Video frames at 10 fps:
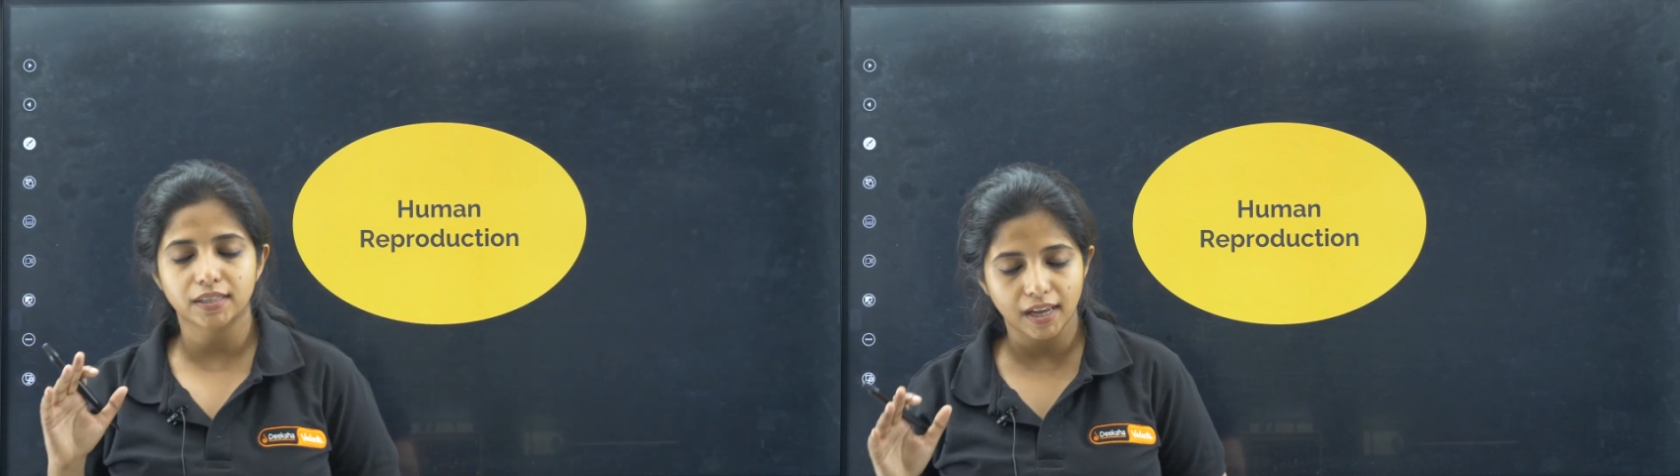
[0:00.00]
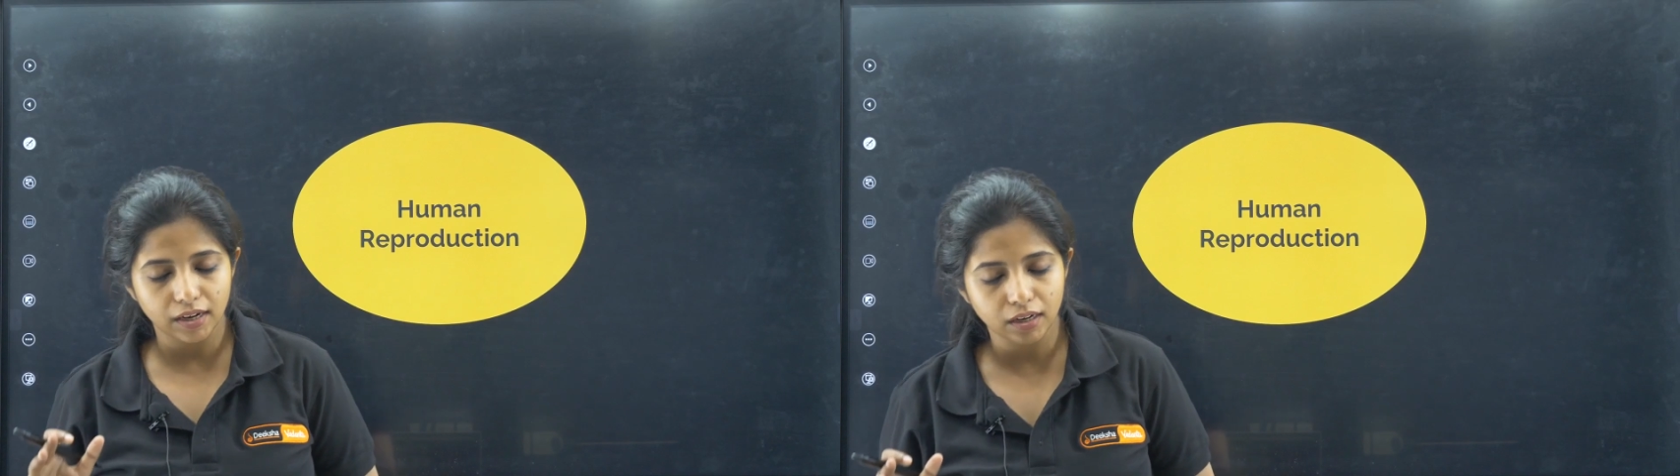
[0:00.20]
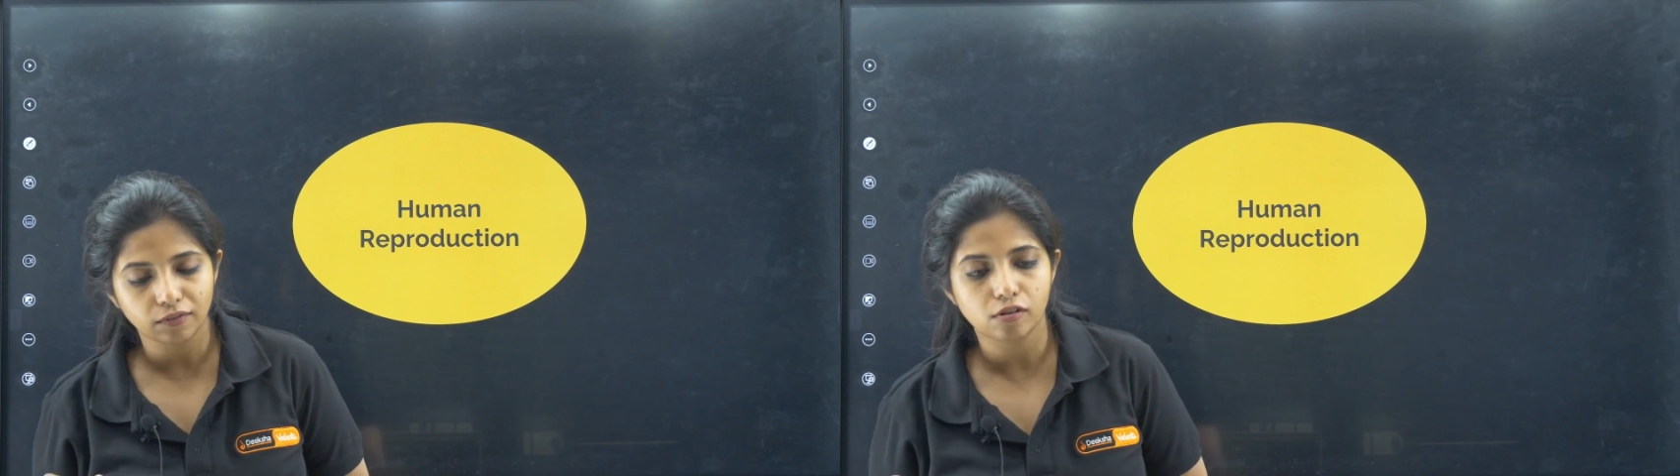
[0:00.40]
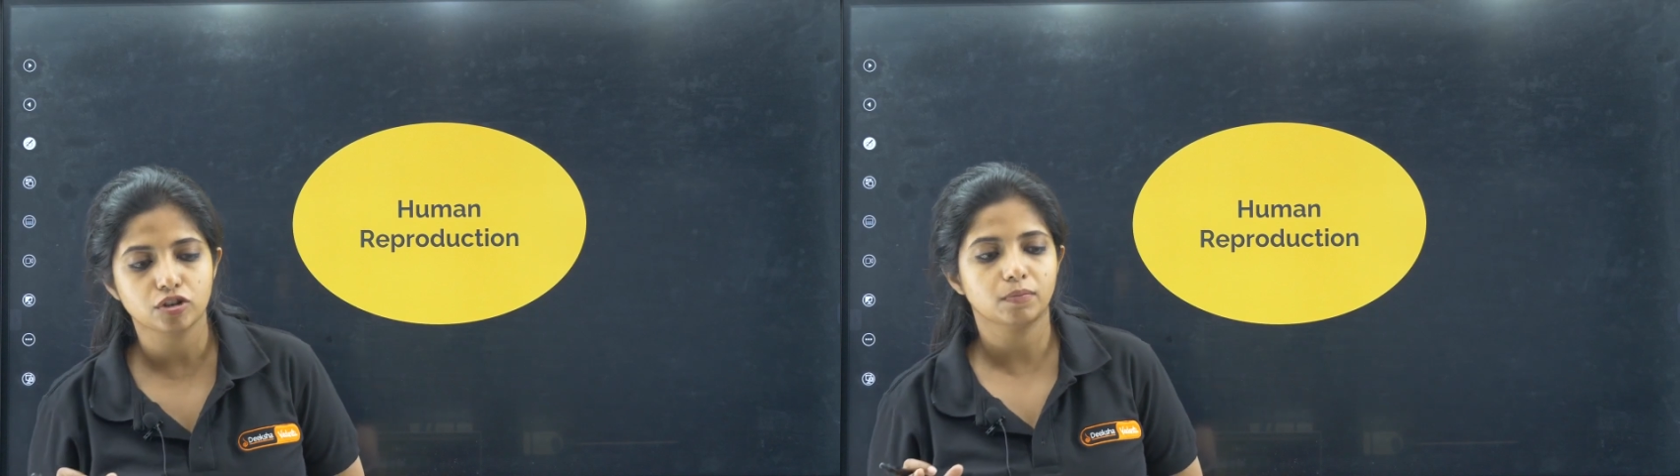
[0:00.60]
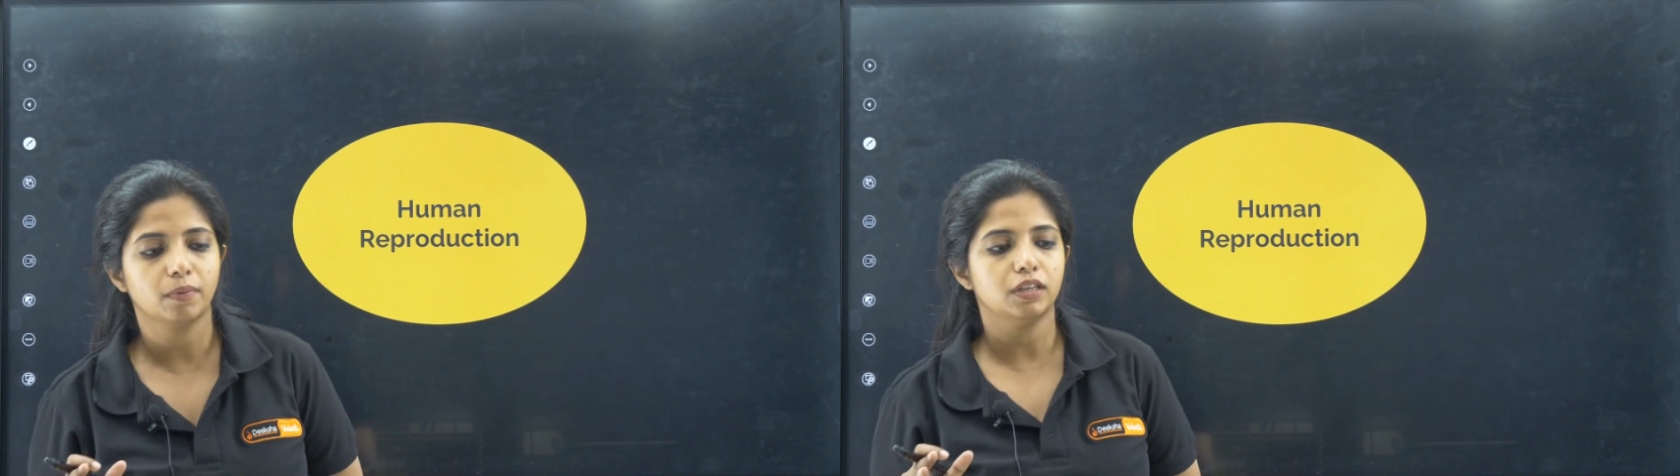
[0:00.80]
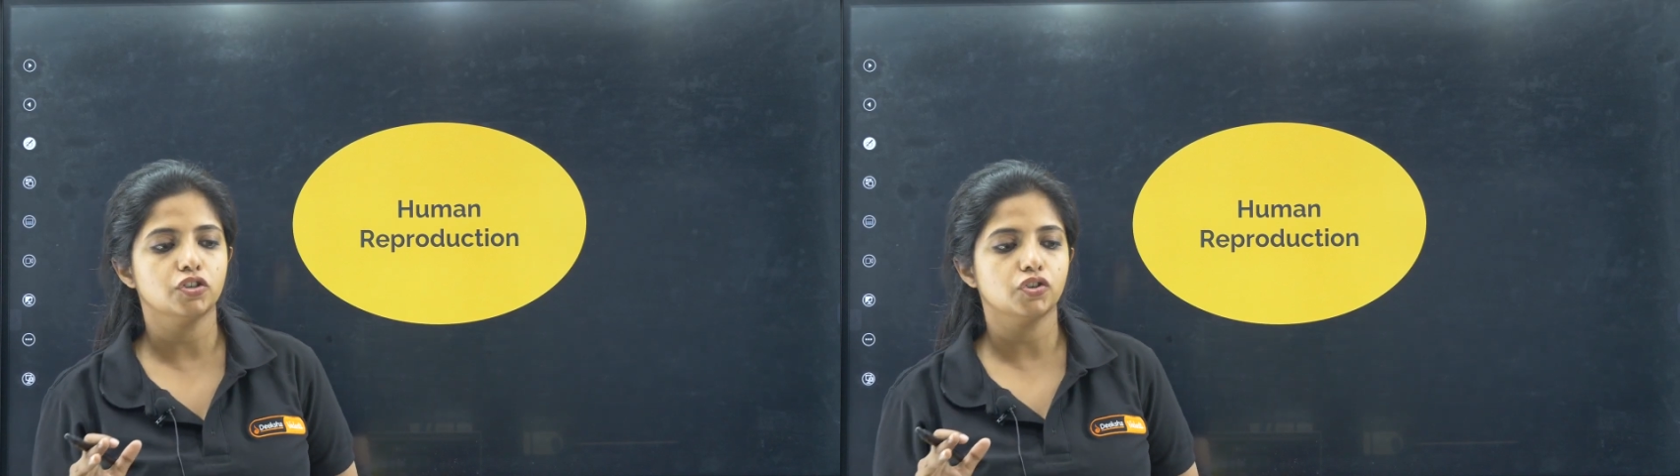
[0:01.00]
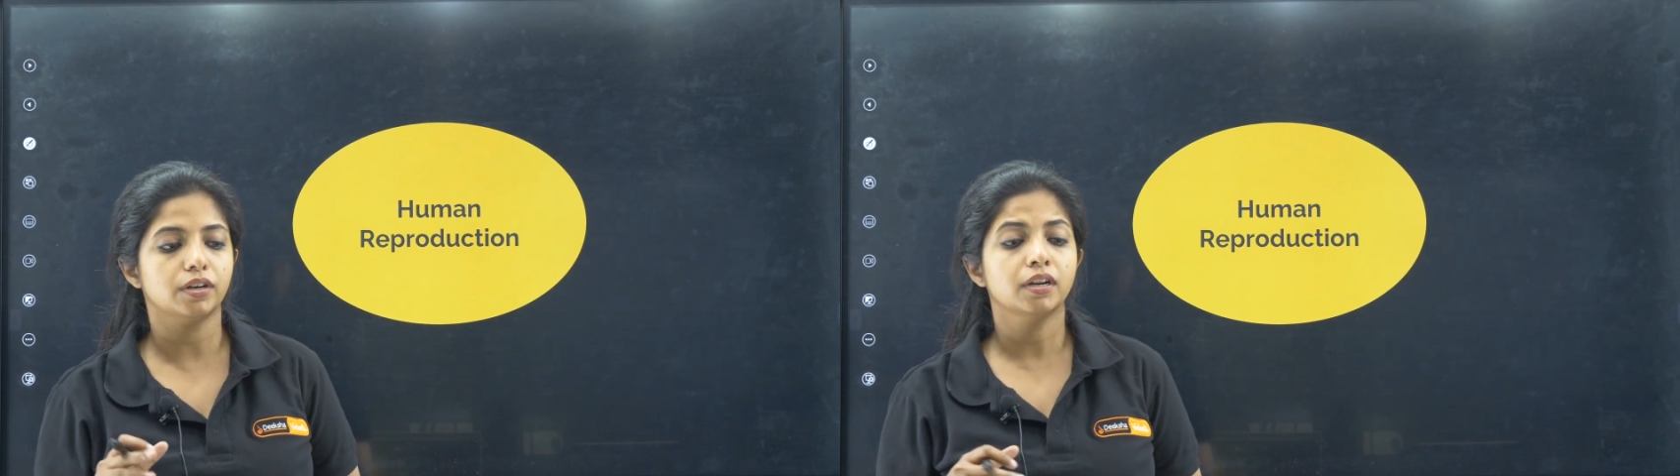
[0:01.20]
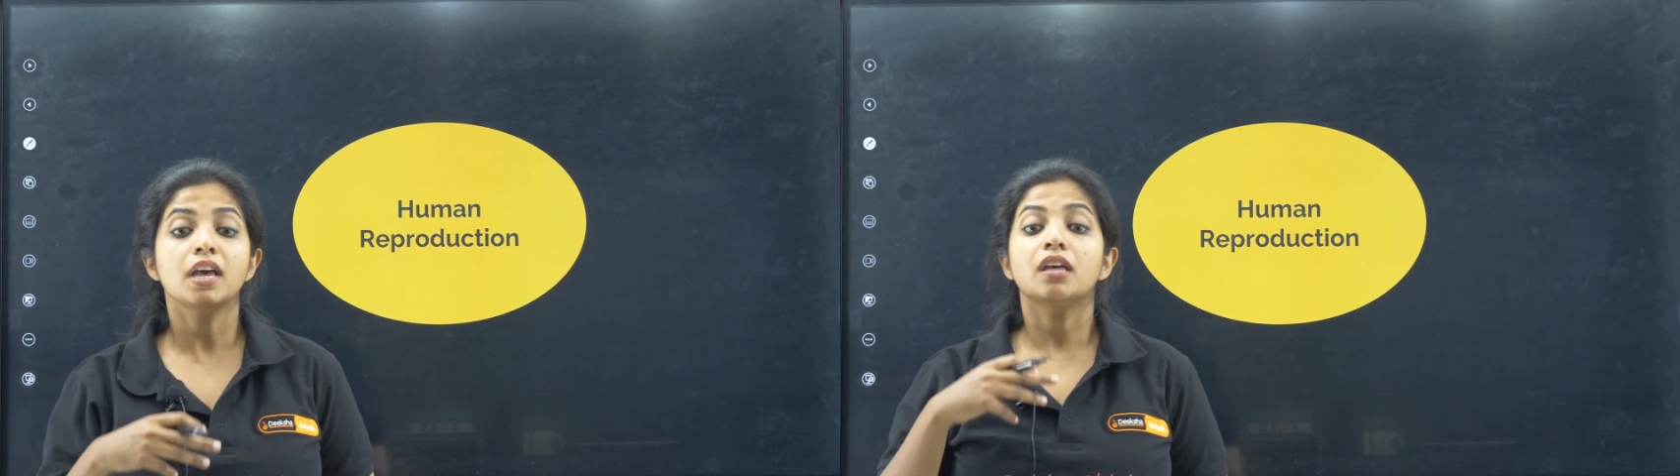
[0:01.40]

there in evolution, my dear children.